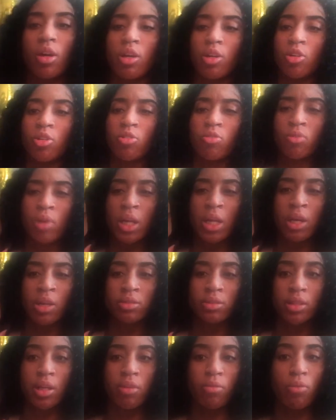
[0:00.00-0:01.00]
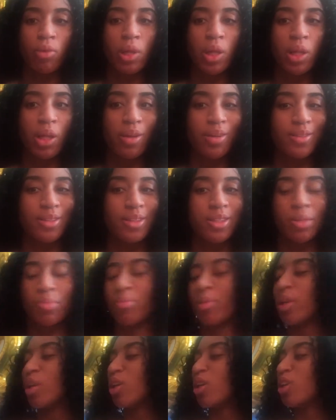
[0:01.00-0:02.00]
I know right now it's not really like a dusty
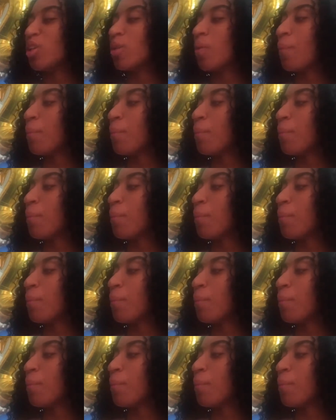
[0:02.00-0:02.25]
pink color,